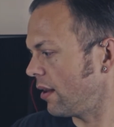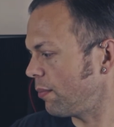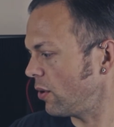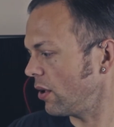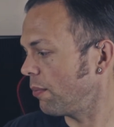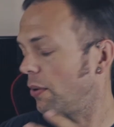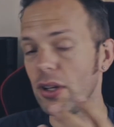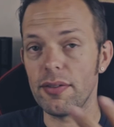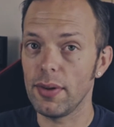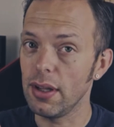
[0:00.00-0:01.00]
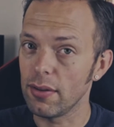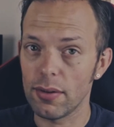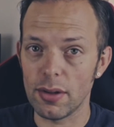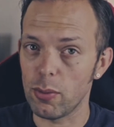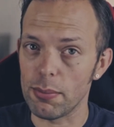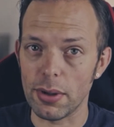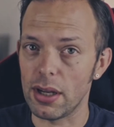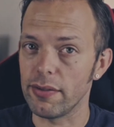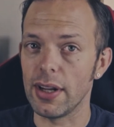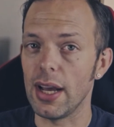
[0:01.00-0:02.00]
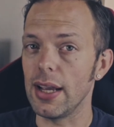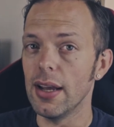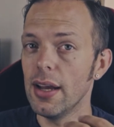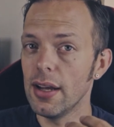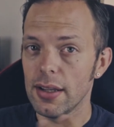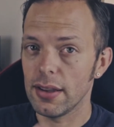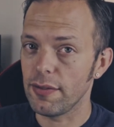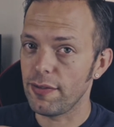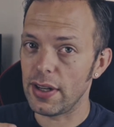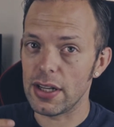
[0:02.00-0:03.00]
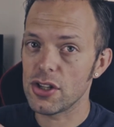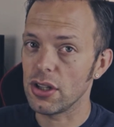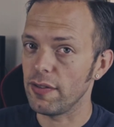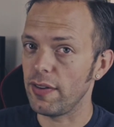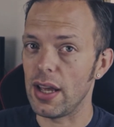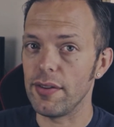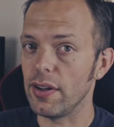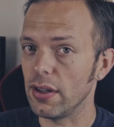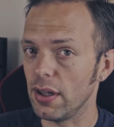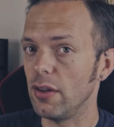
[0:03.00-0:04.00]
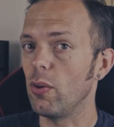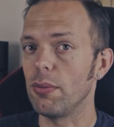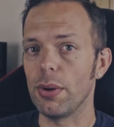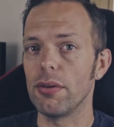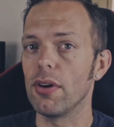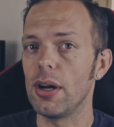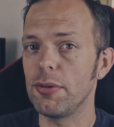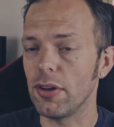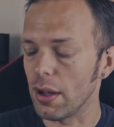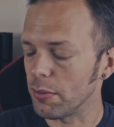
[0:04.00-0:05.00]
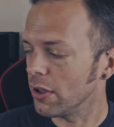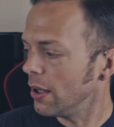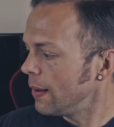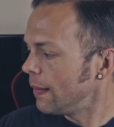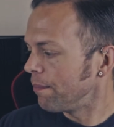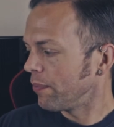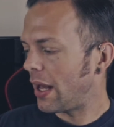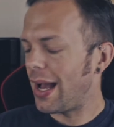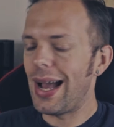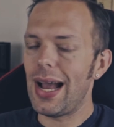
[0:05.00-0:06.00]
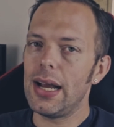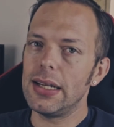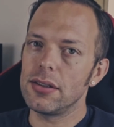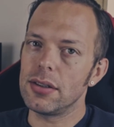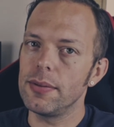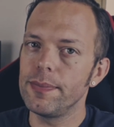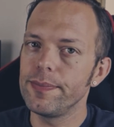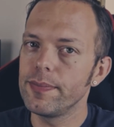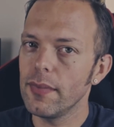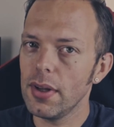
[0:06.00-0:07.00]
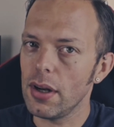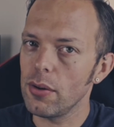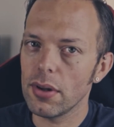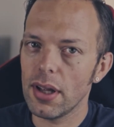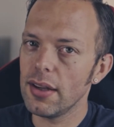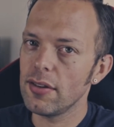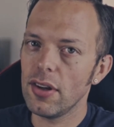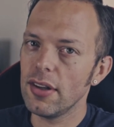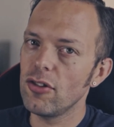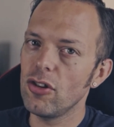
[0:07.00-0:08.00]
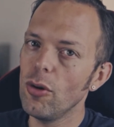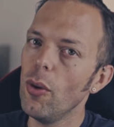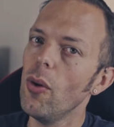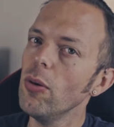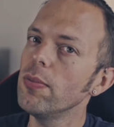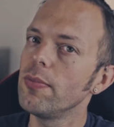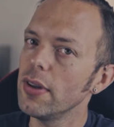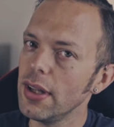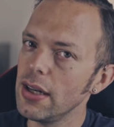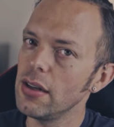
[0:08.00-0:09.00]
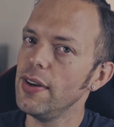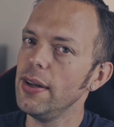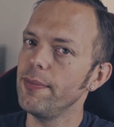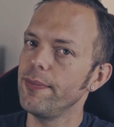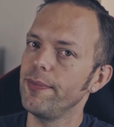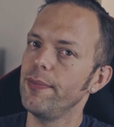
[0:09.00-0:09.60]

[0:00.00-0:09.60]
The body is won by Love and Hate. The finish and the flavour is won by Ripe Times. And, you know, it's two all at the end of it.